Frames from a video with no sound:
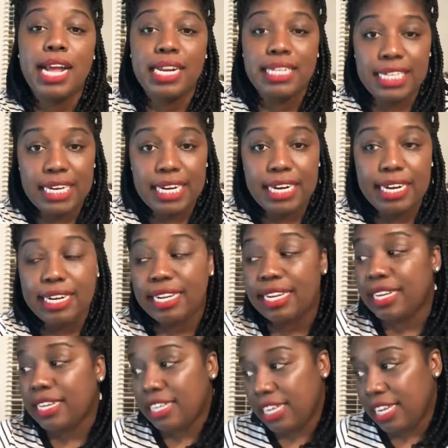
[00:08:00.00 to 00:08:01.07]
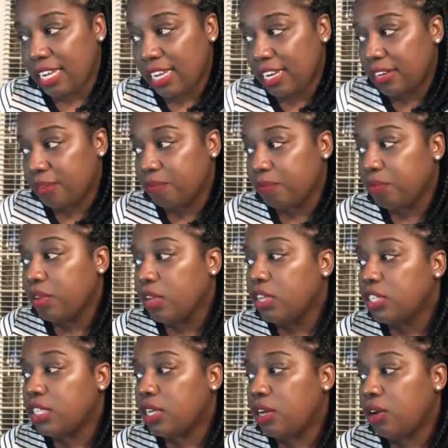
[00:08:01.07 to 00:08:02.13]
I did again.
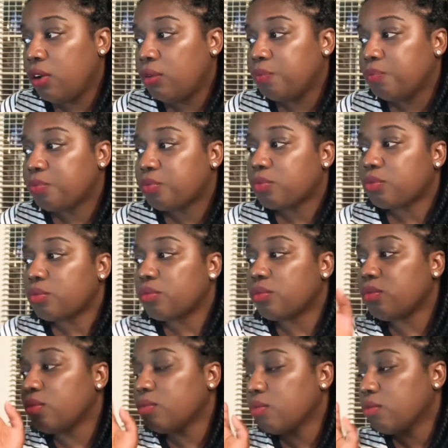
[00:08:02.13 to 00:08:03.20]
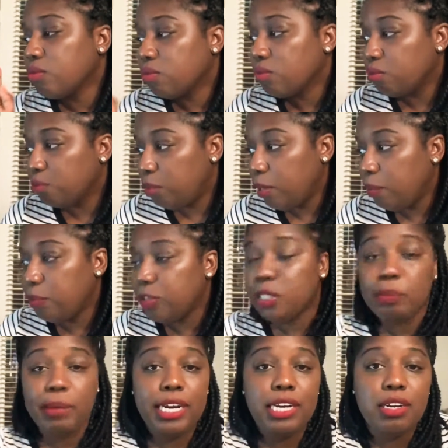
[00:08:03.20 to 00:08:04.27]
So people
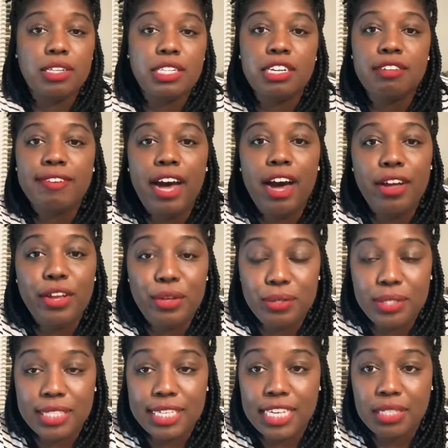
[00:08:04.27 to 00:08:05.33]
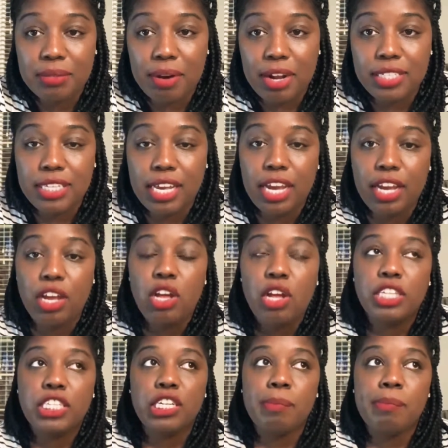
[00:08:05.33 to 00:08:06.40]
spend on their values. That's what I say.
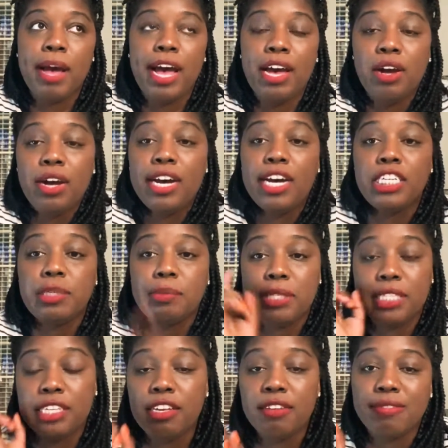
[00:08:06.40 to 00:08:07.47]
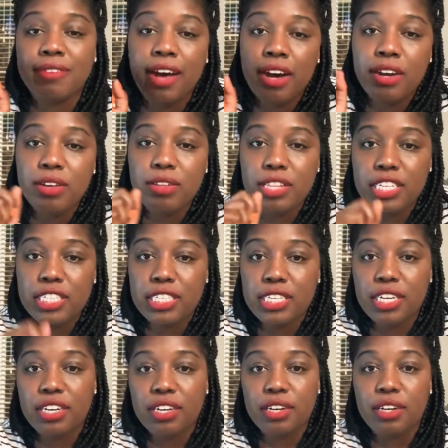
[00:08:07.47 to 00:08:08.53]
So my 100% value this
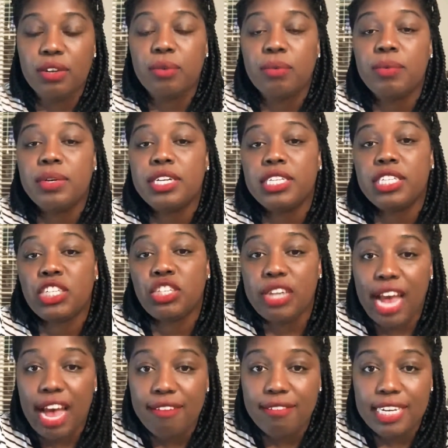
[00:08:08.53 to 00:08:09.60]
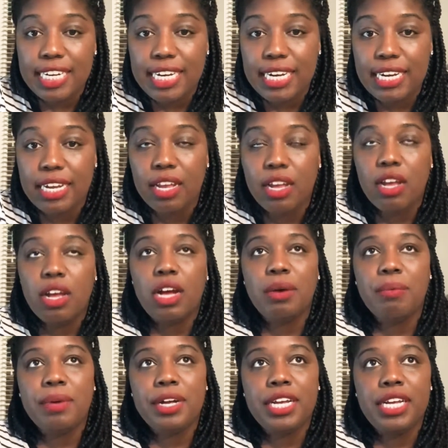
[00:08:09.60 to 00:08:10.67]
year was traveling,
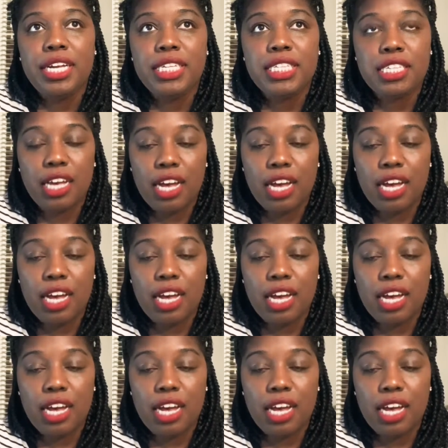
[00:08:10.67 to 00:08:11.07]
was